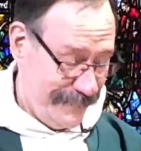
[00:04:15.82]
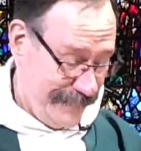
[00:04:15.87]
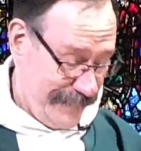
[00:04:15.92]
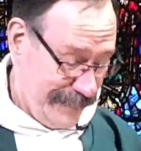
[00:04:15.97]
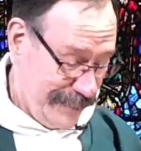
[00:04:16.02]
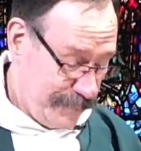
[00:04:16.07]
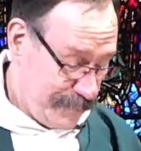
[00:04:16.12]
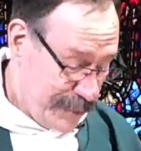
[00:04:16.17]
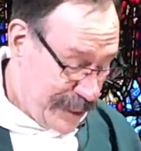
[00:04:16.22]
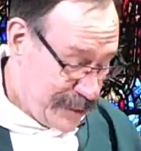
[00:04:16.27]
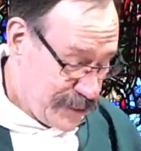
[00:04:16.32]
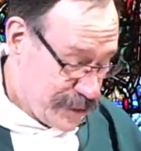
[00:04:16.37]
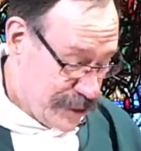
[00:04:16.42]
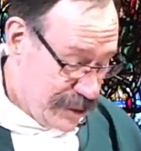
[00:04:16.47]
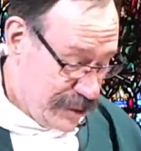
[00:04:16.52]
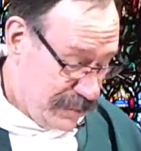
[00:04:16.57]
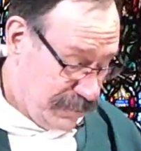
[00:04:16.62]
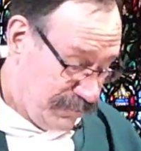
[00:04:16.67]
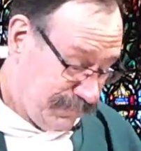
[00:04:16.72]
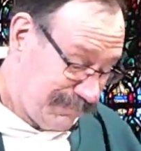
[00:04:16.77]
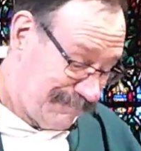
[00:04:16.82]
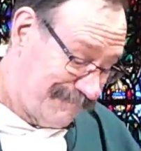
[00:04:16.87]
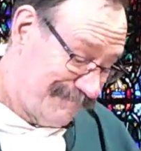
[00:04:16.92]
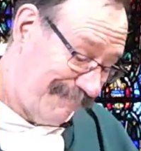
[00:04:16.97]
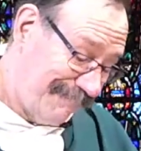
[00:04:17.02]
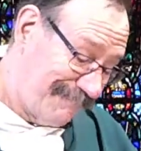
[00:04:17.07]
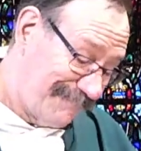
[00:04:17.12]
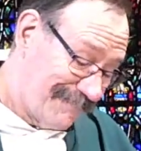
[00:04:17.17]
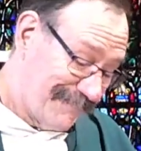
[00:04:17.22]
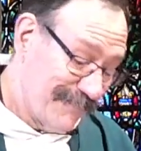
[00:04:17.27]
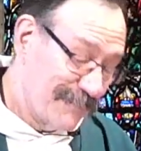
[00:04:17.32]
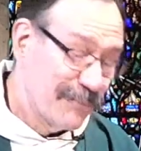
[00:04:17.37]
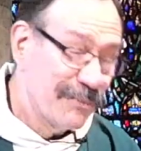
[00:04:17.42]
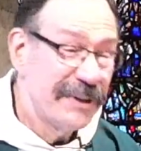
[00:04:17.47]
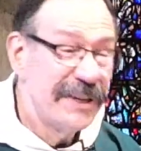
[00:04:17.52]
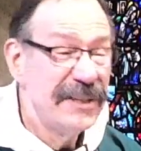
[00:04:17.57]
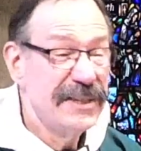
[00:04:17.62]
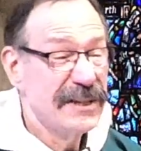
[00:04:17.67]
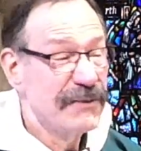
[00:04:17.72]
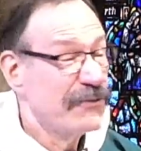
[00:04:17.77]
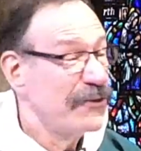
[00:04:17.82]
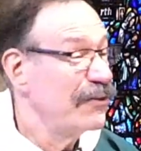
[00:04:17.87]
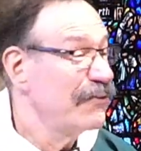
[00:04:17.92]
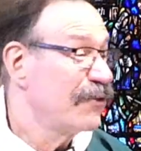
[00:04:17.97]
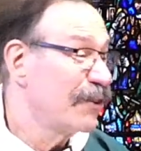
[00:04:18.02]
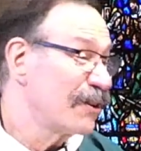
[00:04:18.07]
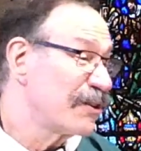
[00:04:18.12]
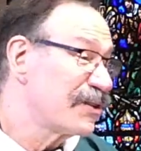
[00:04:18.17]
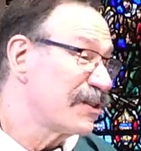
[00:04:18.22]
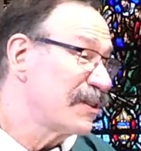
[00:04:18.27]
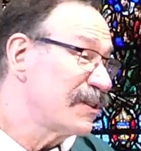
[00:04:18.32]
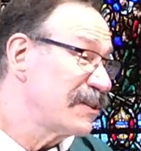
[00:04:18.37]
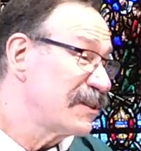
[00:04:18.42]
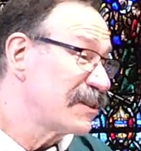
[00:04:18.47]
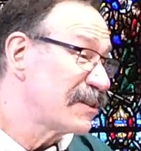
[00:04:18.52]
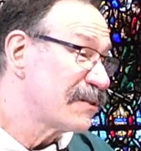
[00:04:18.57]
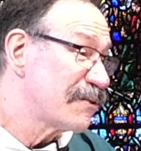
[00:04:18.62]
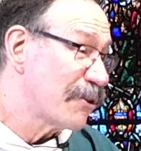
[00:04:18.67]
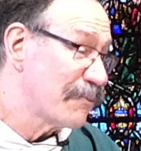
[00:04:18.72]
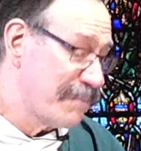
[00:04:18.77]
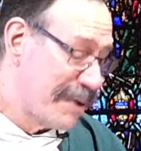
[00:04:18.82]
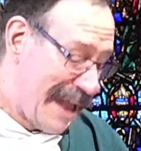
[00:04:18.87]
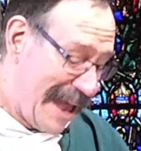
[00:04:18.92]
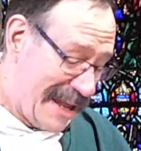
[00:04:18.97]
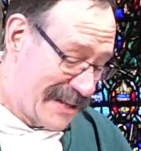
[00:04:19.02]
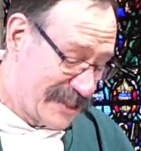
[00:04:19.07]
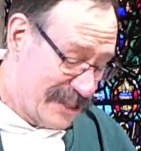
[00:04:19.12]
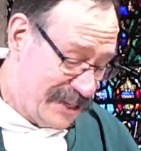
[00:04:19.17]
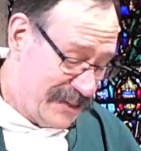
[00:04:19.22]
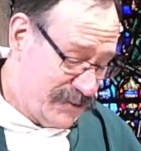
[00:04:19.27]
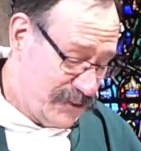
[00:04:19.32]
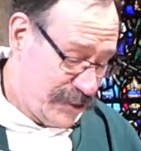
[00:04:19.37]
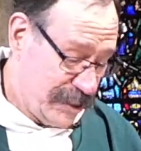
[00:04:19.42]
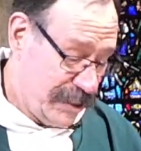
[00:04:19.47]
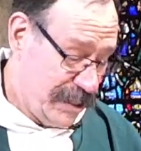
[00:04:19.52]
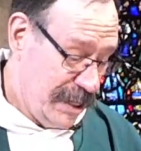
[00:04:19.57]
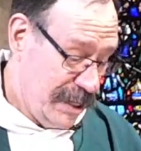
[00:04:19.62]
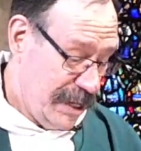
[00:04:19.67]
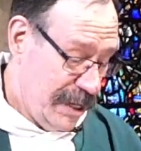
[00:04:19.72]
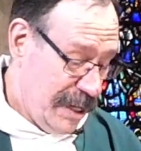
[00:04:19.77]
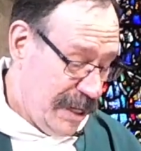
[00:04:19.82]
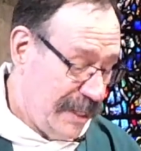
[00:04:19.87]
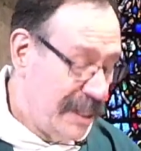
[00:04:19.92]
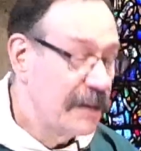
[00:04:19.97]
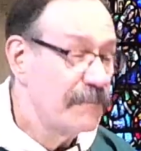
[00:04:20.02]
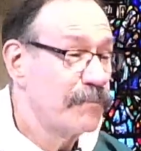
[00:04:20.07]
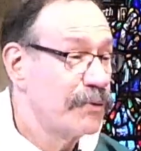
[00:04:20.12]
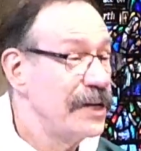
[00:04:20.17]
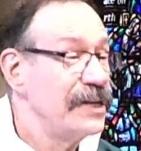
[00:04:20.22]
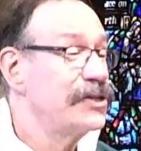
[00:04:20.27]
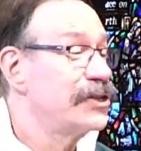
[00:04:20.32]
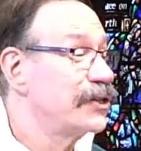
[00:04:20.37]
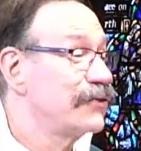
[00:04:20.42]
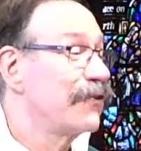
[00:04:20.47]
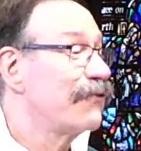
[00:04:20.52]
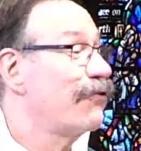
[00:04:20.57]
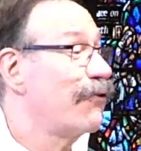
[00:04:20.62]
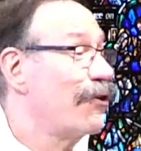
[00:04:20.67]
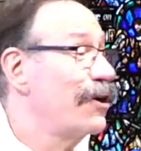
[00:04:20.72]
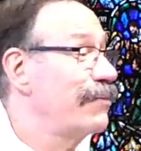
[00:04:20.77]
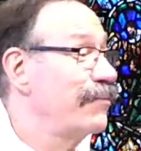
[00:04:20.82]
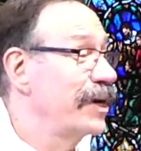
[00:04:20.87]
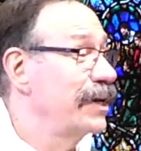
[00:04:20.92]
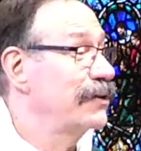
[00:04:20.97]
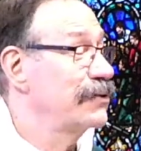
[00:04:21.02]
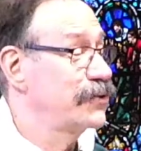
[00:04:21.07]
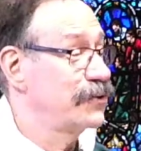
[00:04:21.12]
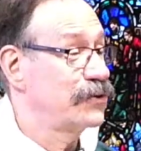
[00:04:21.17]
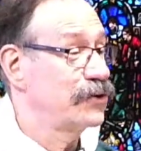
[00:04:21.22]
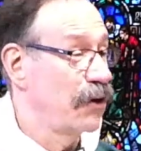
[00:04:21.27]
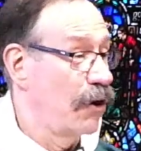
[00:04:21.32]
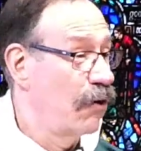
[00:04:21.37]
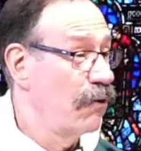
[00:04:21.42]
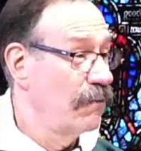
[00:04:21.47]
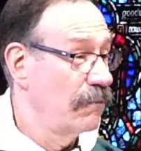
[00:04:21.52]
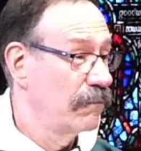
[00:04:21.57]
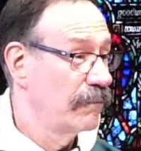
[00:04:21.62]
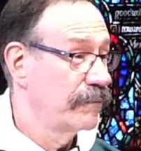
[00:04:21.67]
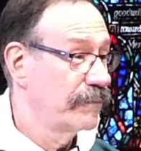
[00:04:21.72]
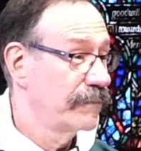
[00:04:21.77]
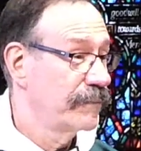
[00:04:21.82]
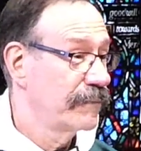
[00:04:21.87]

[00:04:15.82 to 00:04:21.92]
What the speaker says: The preacher reads a few verses or passage and then preaches for 40 minutes or so.